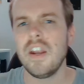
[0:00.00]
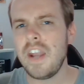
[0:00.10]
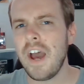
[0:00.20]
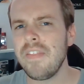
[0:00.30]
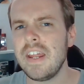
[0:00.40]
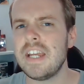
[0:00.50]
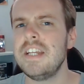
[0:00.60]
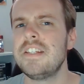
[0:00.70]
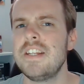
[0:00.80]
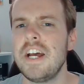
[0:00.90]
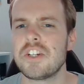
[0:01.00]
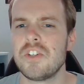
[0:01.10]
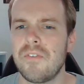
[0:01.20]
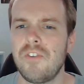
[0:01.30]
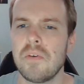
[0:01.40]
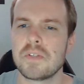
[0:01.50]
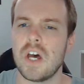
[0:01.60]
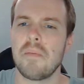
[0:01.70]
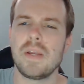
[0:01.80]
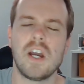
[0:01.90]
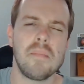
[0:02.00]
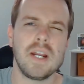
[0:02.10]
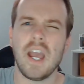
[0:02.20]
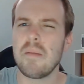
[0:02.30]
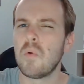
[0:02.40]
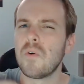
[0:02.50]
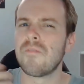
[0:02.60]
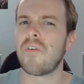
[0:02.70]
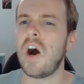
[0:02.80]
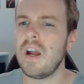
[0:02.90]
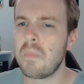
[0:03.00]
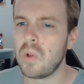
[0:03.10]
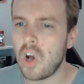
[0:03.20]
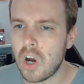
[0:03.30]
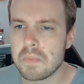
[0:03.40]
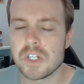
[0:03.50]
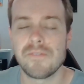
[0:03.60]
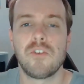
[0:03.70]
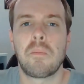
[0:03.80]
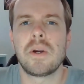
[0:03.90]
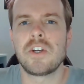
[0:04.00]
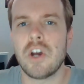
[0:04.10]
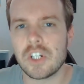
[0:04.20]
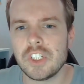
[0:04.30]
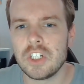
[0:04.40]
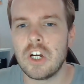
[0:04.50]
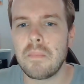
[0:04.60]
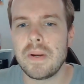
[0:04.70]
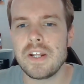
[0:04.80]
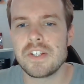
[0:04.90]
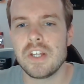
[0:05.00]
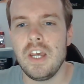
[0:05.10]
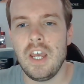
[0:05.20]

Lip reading: Now that international films are becoming a more viable option for production companies